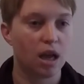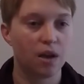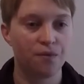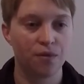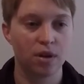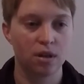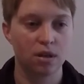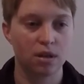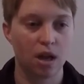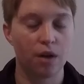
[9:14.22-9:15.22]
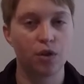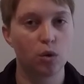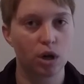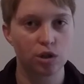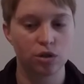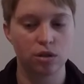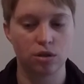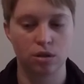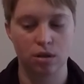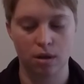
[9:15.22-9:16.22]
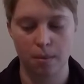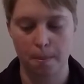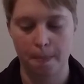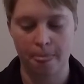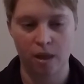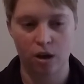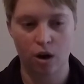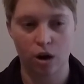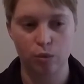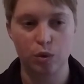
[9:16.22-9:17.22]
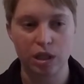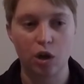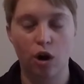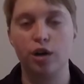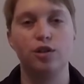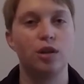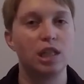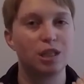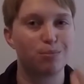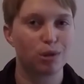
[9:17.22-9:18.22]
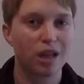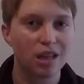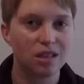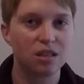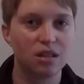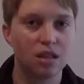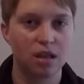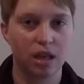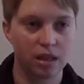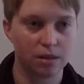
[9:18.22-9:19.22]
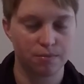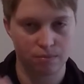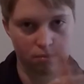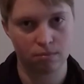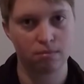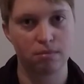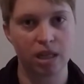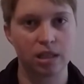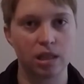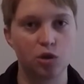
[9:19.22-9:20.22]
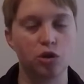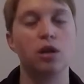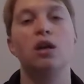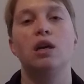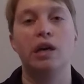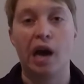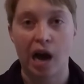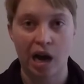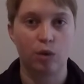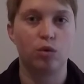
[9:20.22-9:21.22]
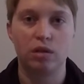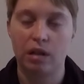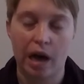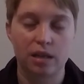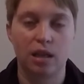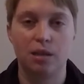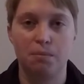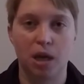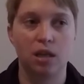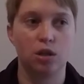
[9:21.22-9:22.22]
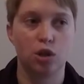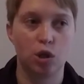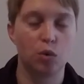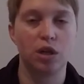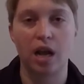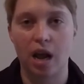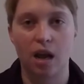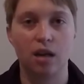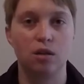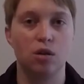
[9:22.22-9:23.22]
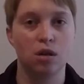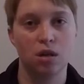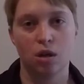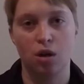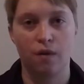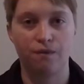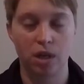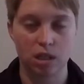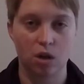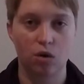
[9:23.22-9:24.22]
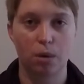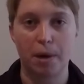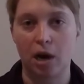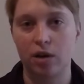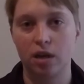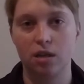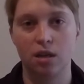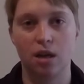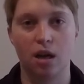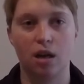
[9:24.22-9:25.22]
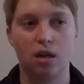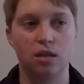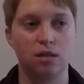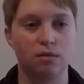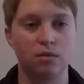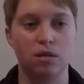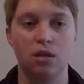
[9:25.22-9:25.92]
if the questions are really hard to explain in the message, I will gladly make a Q&A video about it and